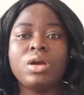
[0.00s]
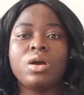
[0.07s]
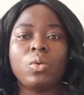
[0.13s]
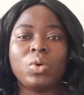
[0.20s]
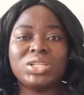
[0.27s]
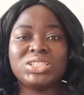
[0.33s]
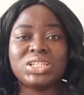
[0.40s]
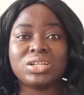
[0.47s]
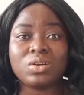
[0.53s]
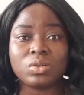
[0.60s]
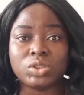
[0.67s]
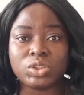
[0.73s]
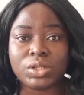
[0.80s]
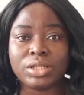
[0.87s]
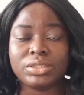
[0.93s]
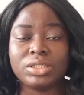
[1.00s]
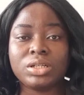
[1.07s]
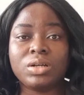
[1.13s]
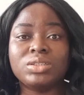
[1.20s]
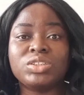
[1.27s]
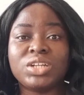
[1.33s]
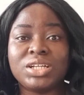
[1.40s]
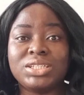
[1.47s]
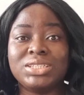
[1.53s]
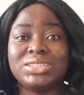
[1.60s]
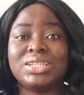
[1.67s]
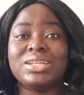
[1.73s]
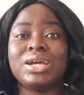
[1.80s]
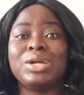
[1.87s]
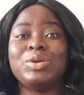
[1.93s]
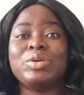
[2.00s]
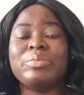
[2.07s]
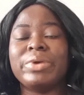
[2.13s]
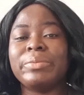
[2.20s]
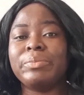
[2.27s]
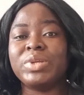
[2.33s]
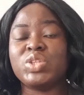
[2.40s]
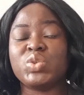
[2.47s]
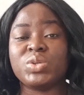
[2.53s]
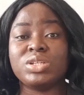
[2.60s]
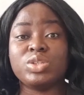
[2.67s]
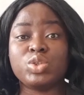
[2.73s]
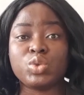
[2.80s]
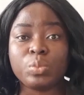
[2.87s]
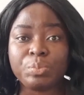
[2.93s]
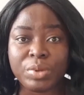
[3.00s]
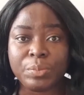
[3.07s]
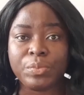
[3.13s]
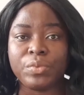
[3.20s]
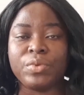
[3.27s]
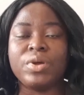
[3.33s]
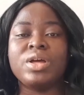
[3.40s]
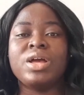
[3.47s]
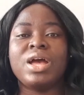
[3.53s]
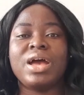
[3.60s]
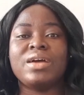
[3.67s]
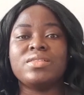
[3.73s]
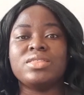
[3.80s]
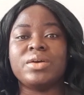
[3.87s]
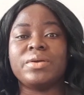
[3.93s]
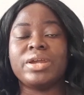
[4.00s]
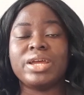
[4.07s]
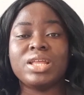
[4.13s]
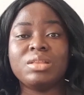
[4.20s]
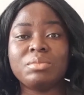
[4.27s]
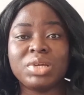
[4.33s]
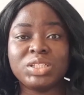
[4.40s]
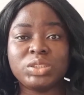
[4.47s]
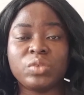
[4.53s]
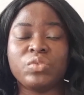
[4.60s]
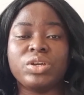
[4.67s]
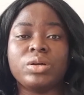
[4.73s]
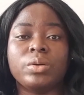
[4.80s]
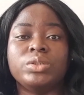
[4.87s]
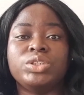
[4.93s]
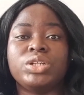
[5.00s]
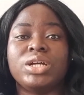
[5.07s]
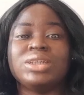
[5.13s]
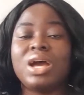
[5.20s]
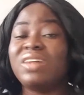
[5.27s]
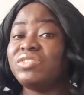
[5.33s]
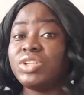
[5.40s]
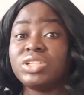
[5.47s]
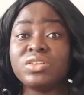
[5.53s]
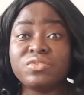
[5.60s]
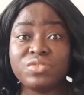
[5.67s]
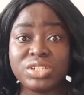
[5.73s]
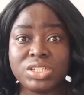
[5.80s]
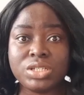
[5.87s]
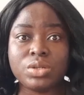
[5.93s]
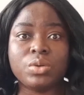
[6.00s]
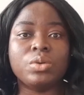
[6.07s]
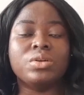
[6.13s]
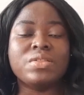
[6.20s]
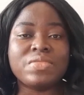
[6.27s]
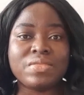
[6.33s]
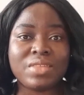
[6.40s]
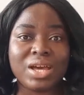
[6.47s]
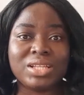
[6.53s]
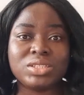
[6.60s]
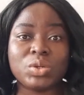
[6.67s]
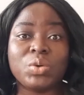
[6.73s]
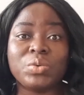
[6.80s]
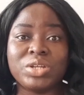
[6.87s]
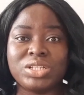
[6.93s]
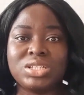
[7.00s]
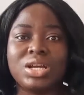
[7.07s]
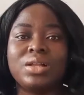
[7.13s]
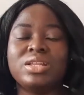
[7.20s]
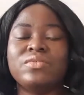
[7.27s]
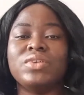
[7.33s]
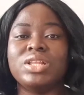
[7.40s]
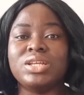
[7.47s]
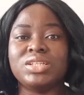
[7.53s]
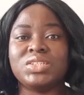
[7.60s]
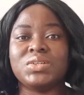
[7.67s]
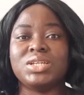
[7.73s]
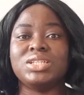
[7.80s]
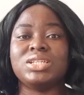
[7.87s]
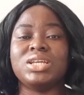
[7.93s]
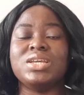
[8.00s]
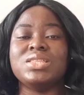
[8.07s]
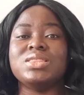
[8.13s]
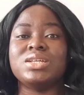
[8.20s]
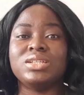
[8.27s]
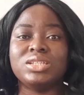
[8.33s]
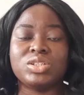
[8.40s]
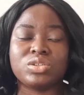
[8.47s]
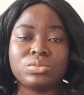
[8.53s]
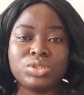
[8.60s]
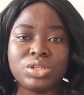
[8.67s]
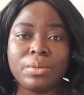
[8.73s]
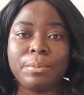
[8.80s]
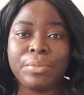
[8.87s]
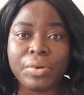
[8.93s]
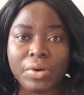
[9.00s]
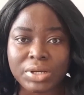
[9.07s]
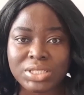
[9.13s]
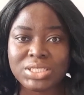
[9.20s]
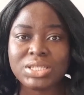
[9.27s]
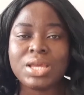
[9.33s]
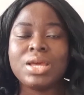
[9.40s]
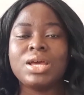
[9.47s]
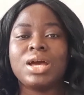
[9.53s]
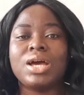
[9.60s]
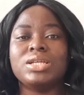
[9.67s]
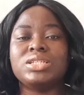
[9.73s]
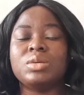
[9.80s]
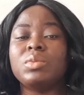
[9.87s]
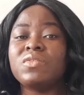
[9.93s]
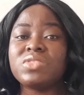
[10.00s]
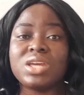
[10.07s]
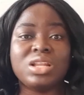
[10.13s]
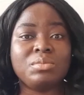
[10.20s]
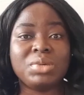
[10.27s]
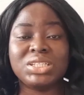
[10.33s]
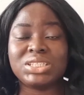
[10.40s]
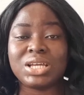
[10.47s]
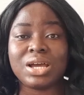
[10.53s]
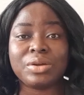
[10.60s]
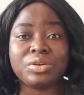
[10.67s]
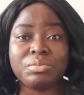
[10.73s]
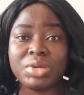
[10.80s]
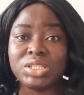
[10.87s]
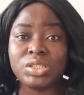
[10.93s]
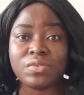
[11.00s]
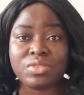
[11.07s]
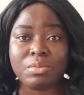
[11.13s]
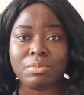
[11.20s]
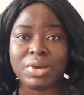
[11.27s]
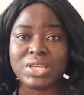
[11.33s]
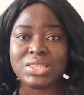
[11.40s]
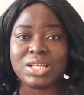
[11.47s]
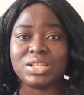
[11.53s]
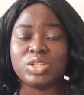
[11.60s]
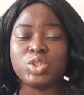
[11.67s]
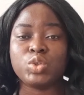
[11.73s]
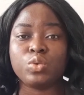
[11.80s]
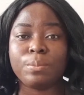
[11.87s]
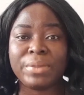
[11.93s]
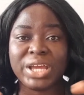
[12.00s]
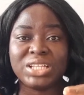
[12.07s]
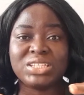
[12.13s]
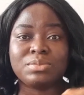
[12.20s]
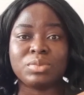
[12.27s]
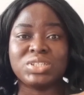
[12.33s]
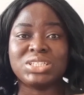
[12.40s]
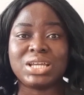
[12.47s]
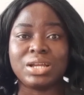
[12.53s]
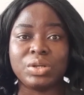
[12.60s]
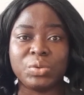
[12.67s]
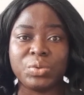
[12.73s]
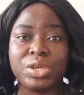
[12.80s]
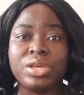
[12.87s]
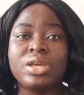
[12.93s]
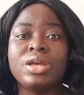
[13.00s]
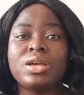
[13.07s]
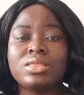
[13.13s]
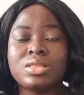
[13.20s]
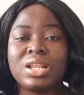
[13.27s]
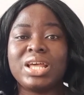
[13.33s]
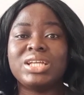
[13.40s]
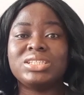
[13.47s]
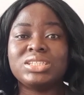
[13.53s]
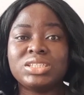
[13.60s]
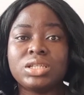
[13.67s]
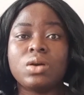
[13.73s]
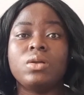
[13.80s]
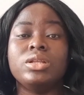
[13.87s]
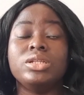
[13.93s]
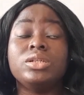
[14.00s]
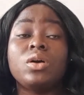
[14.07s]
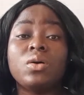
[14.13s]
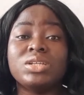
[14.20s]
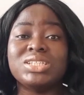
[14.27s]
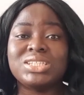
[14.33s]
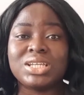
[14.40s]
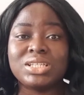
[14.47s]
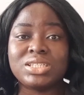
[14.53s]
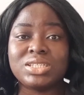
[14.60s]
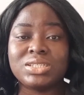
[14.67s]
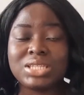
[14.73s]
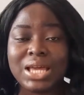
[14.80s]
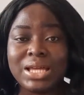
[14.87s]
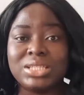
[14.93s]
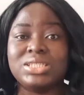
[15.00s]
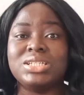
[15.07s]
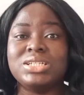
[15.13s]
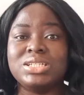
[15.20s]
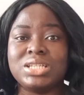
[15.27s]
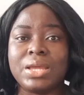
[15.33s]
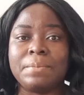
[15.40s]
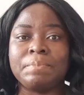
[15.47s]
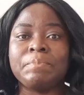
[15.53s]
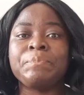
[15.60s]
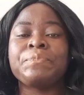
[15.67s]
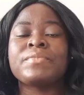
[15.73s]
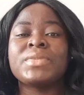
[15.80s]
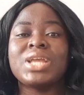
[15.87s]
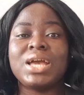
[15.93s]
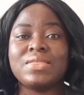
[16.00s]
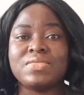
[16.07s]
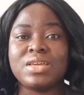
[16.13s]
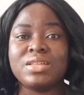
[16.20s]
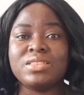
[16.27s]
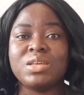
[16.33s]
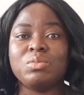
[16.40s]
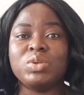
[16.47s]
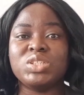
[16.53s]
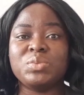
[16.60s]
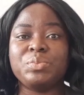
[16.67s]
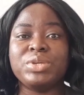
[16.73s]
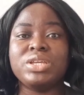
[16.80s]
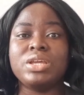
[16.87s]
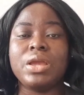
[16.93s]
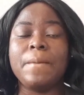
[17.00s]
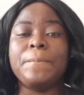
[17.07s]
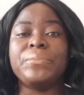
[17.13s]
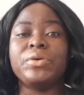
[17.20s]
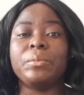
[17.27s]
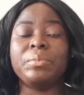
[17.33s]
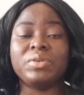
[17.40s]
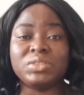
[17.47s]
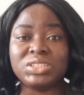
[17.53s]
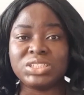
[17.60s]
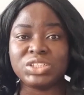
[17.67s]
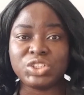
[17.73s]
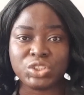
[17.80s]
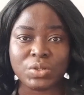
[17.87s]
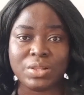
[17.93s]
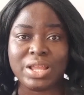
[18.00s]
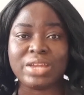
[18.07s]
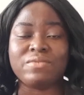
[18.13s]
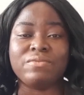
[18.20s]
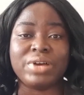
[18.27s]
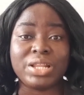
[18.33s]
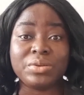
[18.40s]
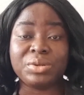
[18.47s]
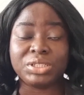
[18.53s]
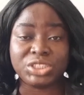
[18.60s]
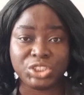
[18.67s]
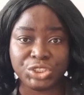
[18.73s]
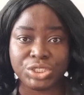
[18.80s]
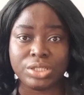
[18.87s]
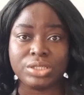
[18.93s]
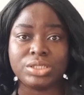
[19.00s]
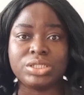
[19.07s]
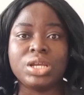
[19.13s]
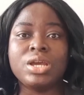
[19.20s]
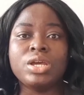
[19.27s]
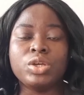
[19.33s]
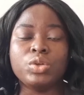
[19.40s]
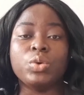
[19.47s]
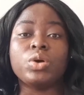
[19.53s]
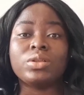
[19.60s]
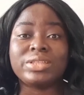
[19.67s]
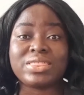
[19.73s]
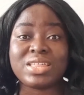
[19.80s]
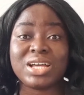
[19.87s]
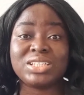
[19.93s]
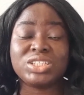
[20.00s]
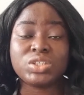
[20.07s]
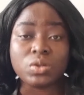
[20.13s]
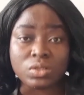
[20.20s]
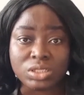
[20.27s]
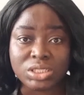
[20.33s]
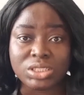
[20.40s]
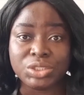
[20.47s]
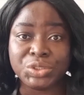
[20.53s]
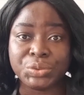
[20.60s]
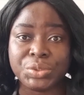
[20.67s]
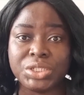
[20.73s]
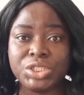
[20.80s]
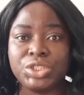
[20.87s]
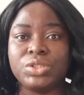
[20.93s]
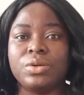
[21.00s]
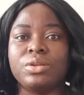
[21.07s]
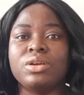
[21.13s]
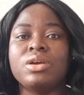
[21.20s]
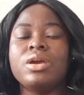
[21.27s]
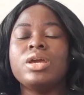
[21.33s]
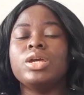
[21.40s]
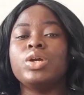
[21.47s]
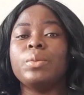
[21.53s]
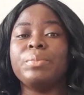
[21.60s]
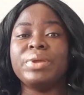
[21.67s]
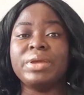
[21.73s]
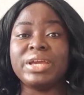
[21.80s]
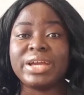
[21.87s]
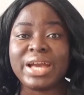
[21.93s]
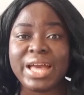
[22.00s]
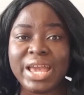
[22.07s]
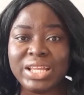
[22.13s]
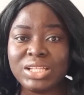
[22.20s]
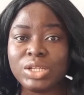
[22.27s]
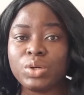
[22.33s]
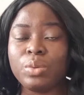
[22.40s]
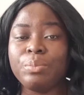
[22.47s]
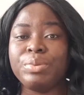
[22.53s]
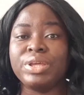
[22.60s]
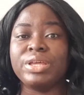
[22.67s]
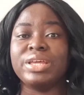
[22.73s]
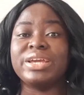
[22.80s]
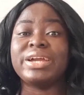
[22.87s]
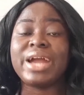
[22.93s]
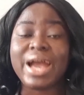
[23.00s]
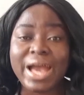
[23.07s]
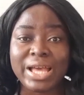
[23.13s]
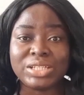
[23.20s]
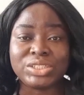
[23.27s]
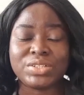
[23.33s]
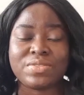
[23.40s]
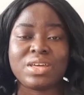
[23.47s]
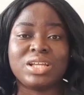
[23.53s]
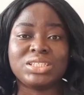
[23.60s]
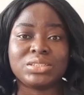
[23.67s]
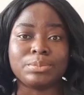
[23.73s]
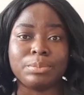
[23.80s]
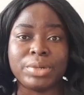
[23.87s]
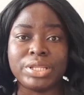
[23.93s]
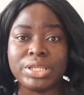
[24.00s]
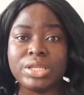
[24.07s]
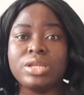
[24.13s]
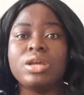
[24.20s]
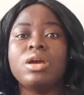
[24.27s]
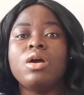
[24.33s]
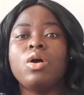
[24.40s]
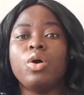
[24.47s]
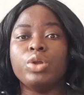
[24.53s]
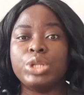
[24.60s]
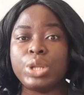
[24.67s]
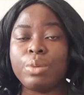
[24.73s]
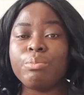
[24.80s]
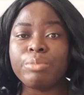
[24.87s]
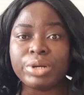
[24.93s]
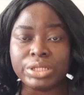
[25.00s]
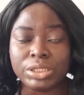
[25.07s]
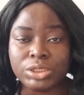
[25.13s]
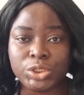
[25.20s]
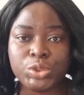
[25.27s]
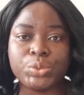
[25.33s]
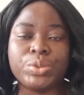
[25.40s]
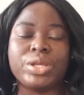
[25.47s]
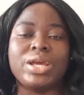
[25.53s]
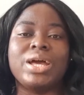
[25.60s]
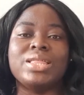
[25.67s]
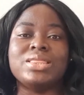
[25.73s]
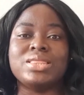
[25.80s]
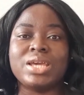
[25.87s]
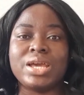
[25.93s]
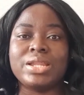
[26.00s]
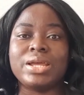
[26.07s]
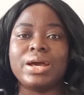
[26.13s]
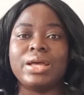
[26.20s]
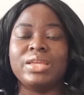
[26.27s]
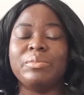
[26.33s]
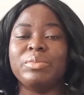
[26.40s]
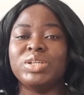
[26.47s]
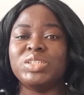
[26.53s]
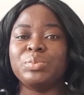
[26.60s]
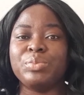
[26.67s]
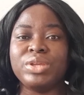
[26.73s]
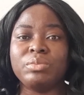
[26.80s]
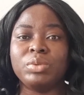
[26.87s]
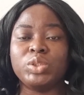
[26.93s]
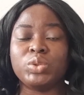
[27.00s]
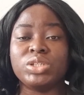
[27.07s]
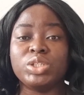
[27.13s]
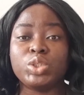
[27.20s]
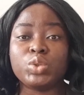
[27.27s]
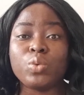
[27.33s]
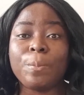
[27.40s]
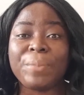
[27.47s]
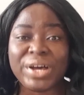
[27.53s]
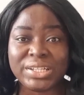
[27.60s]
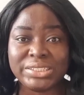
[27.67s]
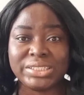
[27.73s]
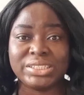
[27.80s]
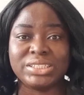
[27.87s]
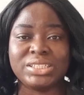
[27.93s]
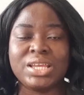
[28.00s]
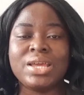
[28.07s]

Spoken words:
What's a contract? A contract is an agreement between two people, and there are elements of a contract. I've done a video on that already. I'll leave a link to it in the description box. And some of the elements are agreements of the mind, that is, two minds must agree. The Latins call it consensus ad idem. And then there must be a proposition, like value exchange. That's consideration. It could be in kind, it could be in cash. That's money or non-monetary. And then it must be between two parties.